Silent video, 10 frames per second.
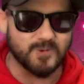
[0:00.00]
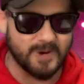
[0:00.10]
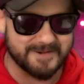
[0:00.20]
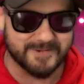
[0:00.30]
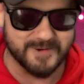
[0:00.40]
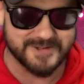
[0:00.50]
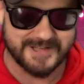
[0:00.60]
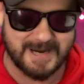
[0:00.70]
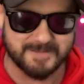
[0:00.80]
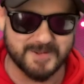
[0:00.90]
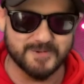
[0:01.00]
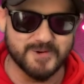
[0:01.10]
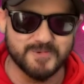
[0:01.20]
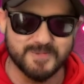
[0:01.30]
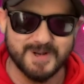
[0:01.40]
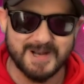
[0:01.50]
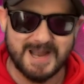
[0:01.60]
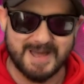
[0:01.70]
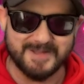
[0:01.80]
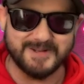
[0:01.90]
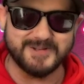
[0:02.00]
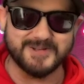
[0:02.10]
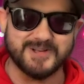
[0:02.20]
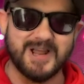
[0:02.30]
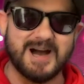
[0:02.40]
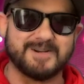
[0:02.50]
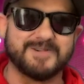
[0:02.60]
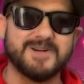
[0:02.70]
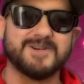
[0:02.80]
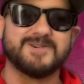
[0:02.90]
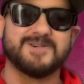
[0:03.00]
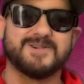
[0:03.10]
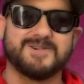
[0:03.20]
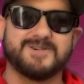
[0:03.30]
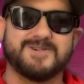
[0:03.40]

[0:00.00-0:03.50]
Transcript: for us to come in the room and then just laugh. Oh.